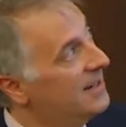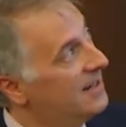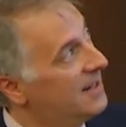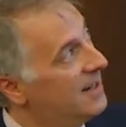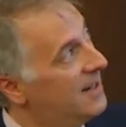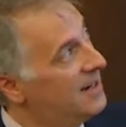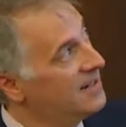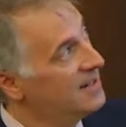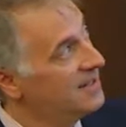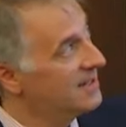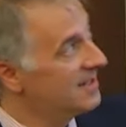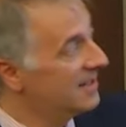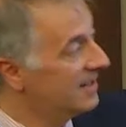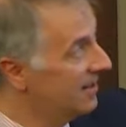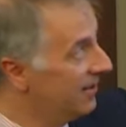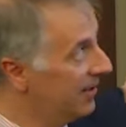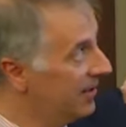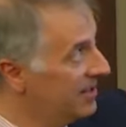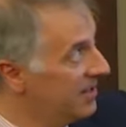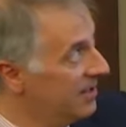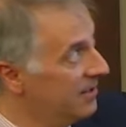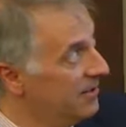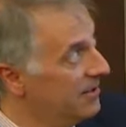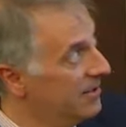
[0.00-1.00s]
conscious
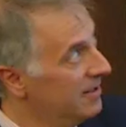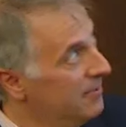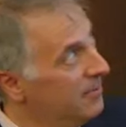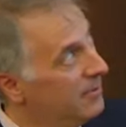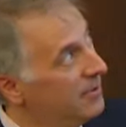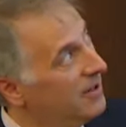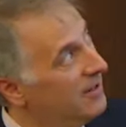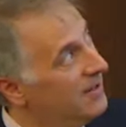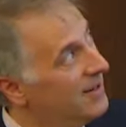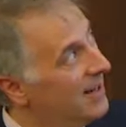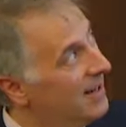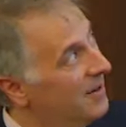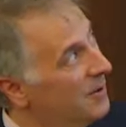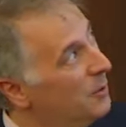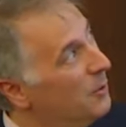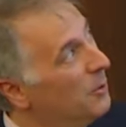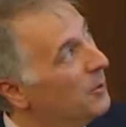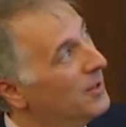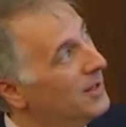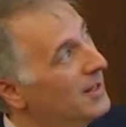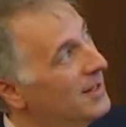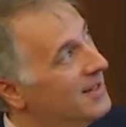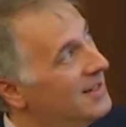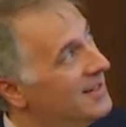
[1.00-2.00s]
criteria, but are not
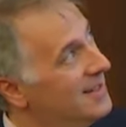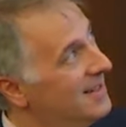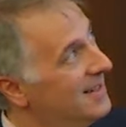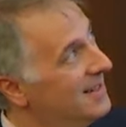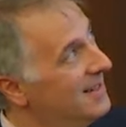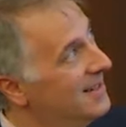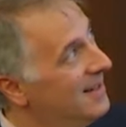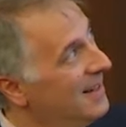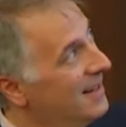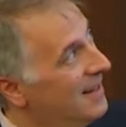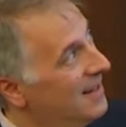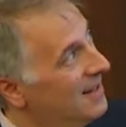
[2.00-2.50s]
oriented